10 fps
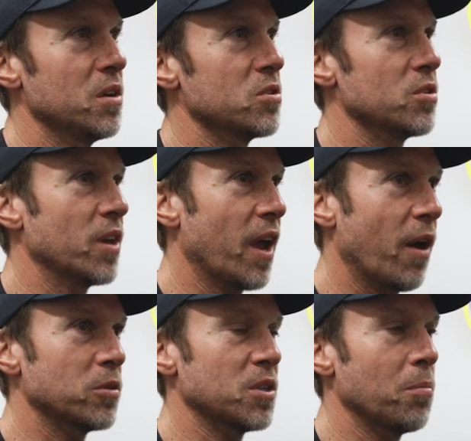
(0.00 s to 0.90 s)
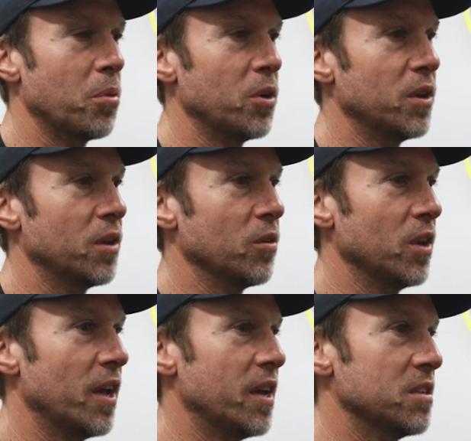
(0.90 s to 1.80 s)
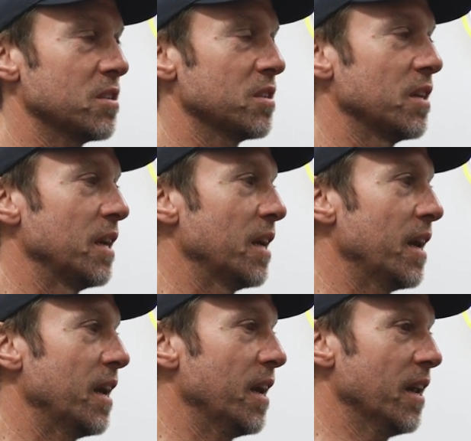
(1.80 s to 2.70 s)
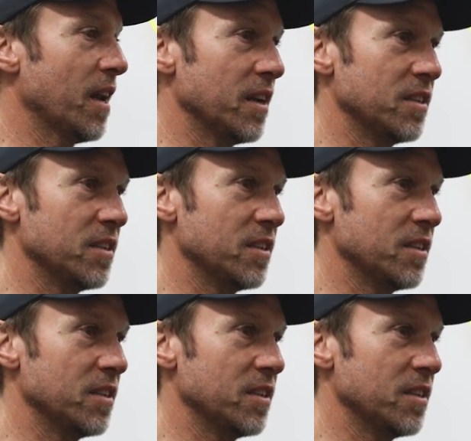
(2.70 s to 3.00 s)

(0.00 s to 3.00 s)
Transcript: So the hours I'm putting in are less, and I